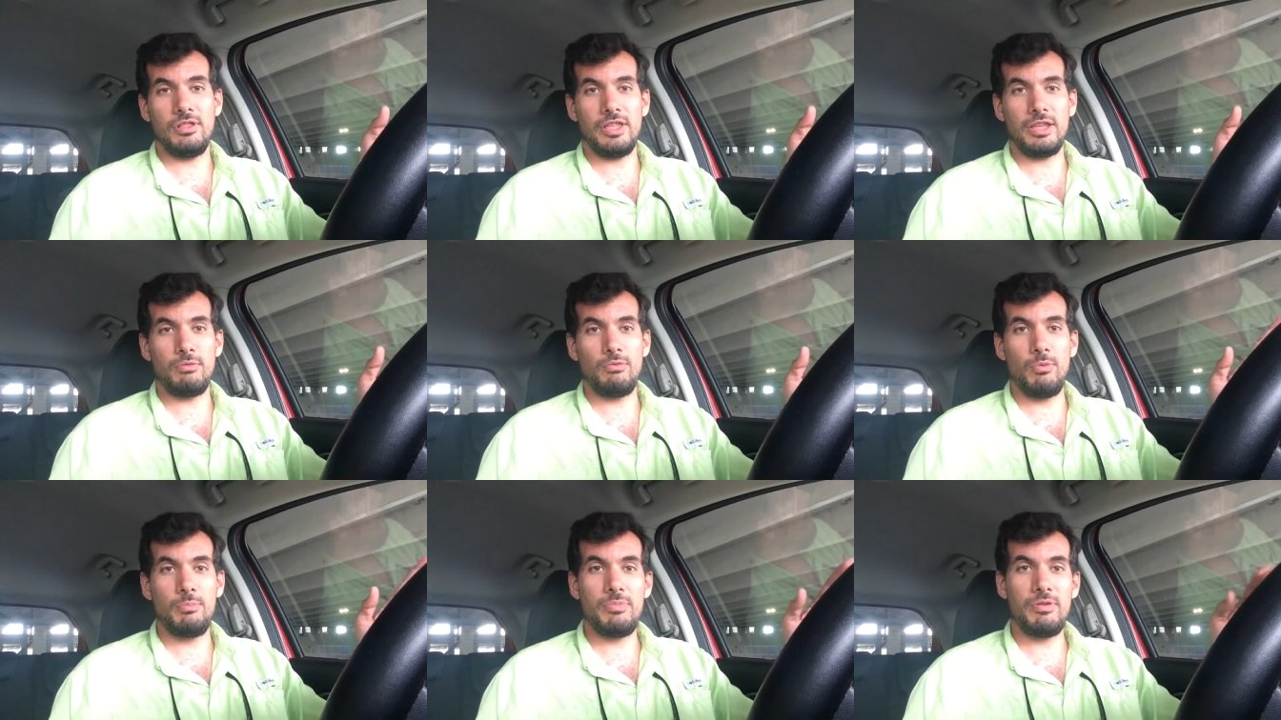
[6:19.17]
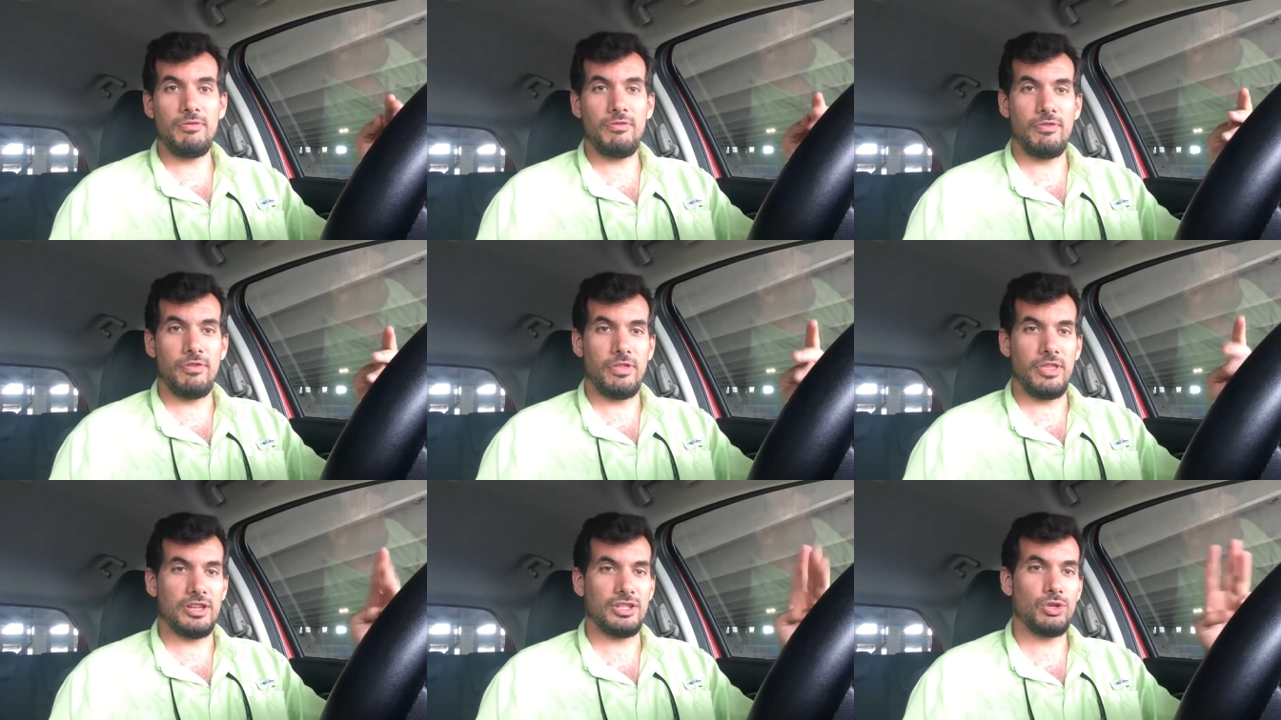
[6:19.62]
link will be
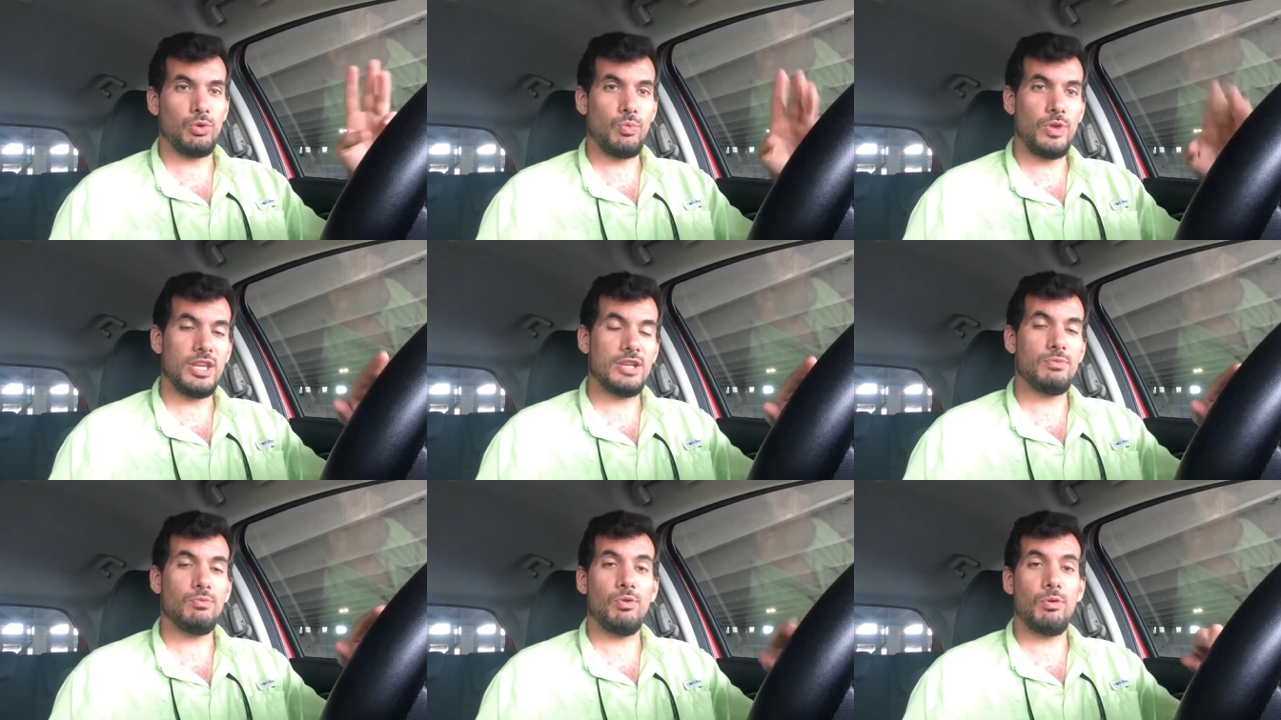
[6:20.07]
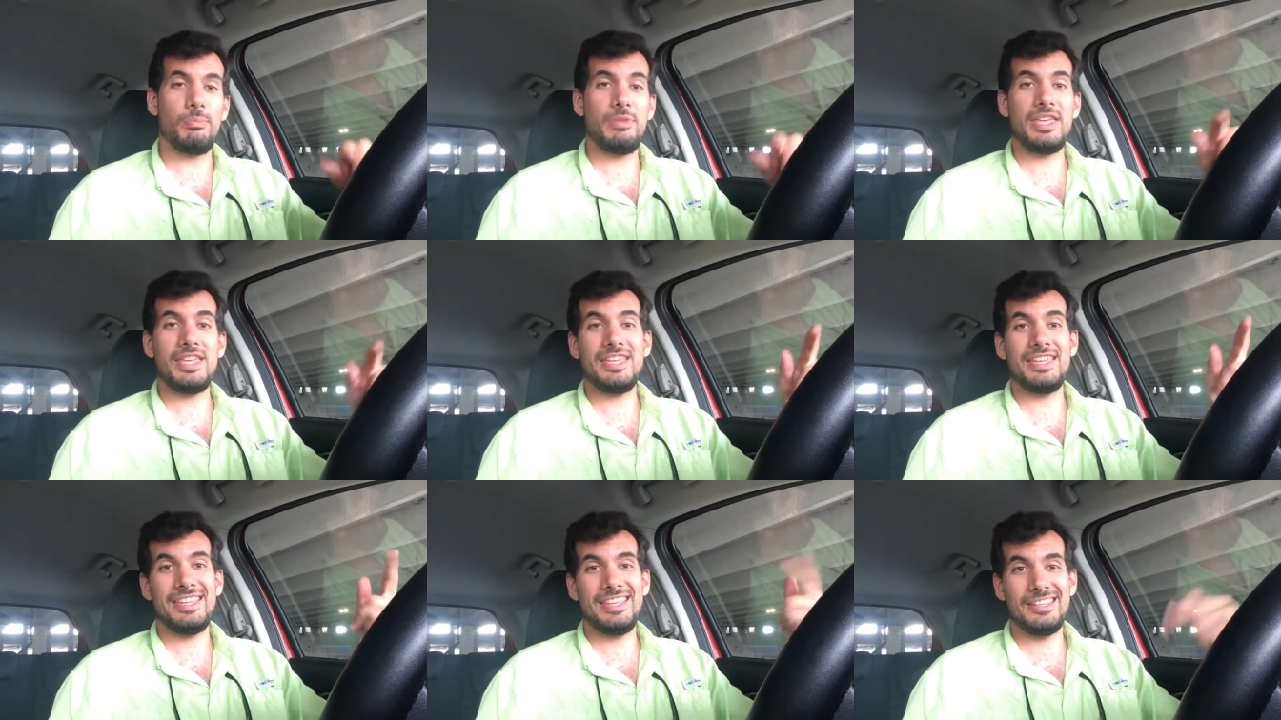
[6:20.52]
for the tweet will
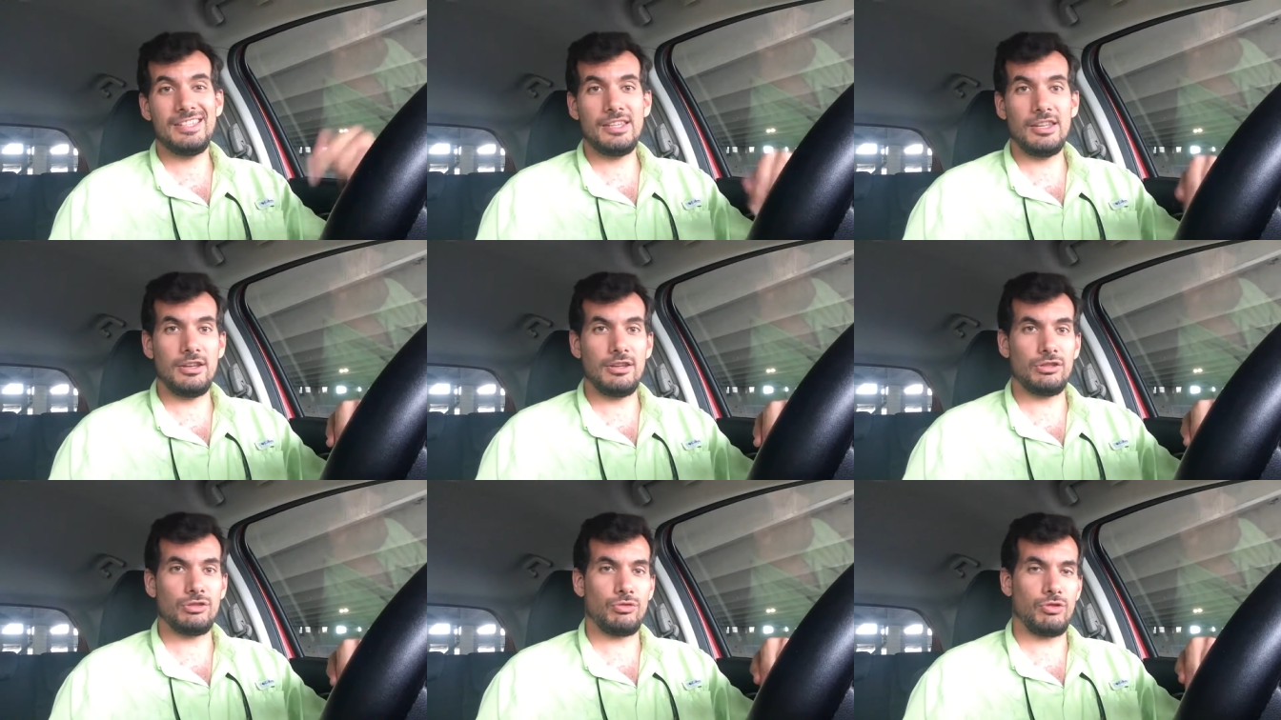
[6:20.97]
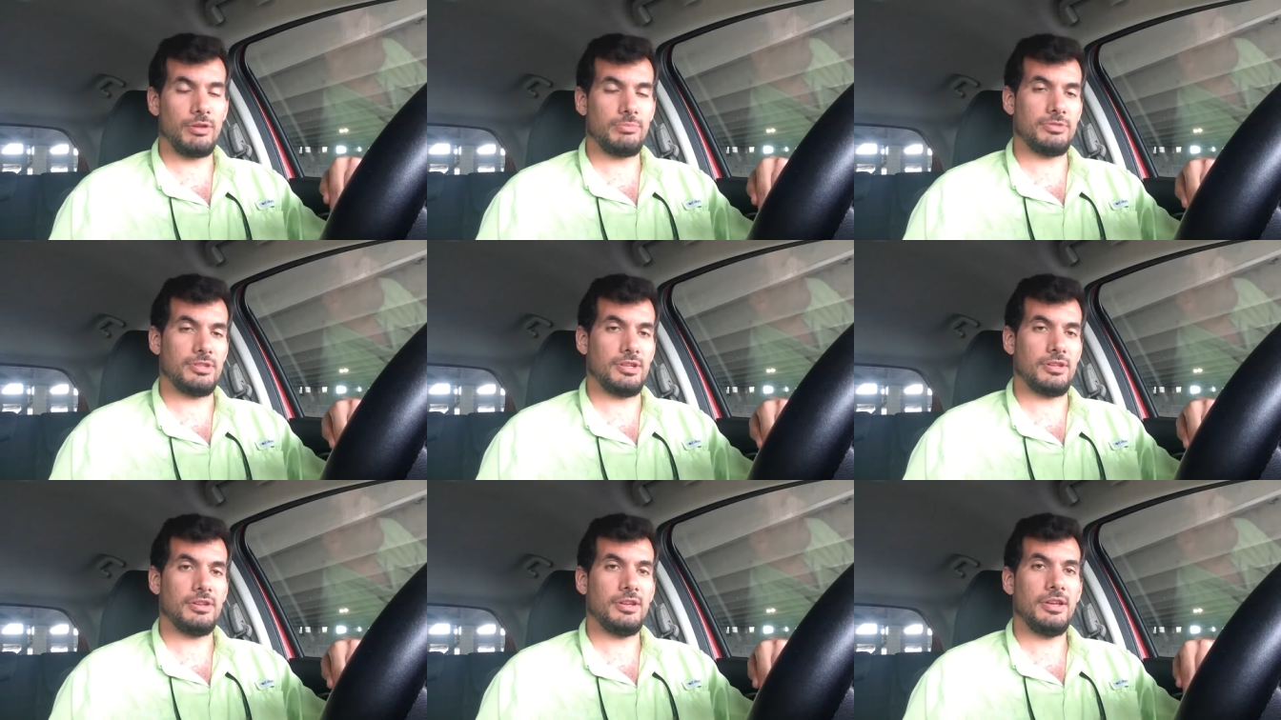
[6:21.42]
be in the
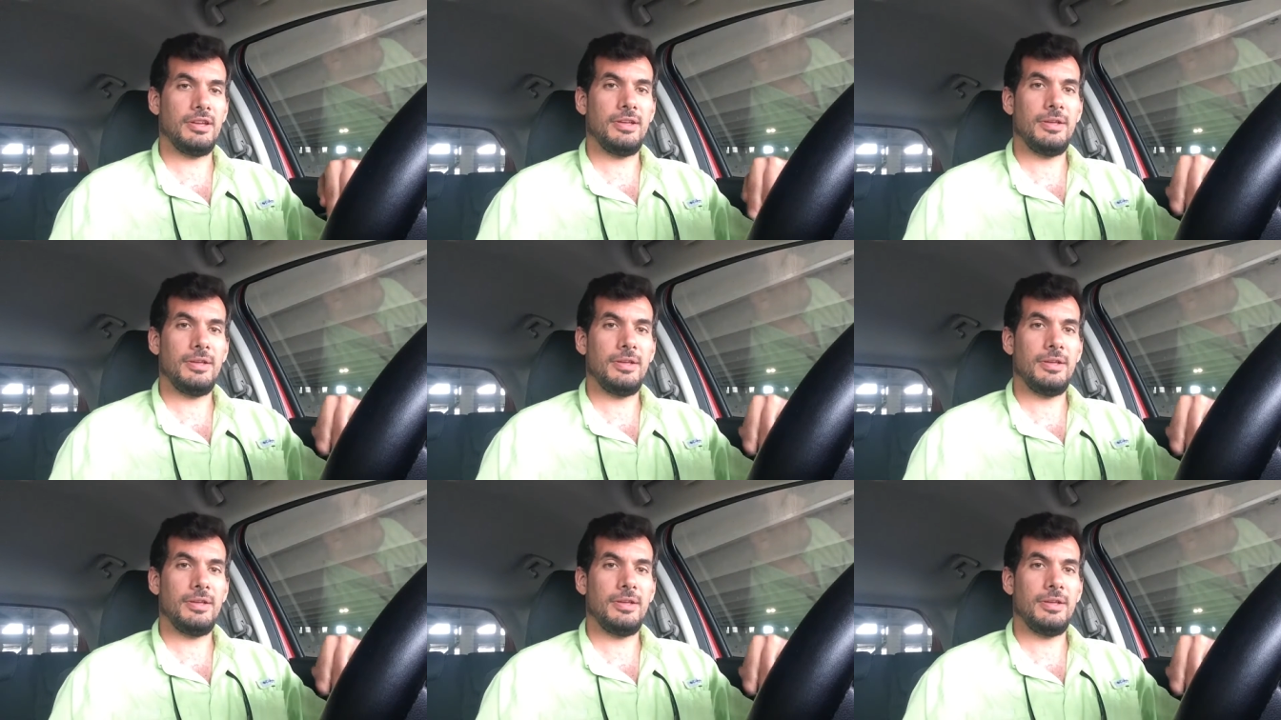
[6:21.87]
description.